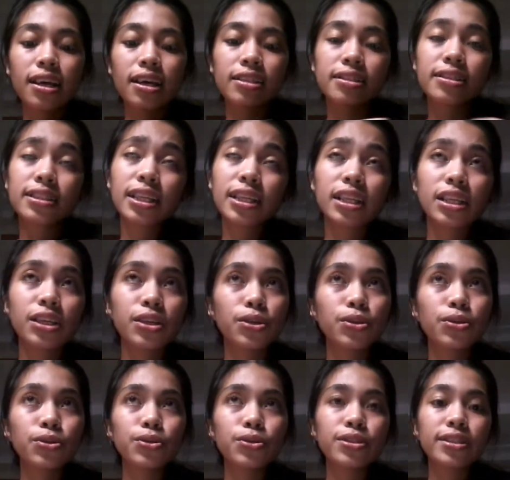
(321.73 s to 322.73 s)

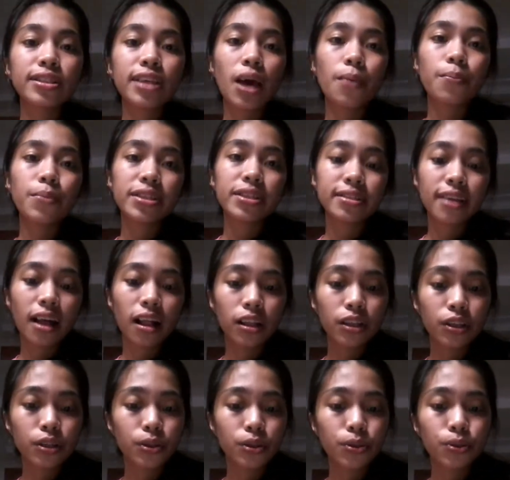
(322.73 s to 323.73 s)
cellulose,
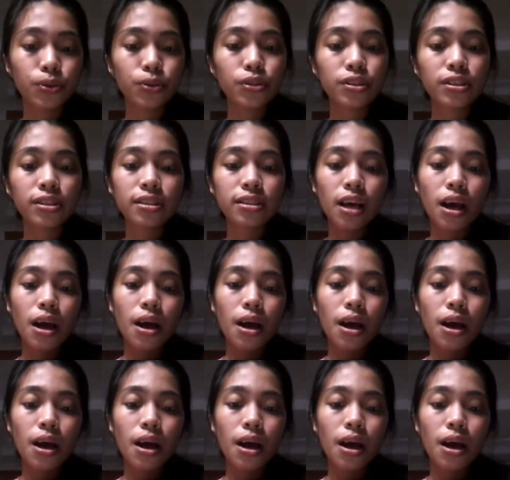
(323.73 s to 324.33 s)
cellulose,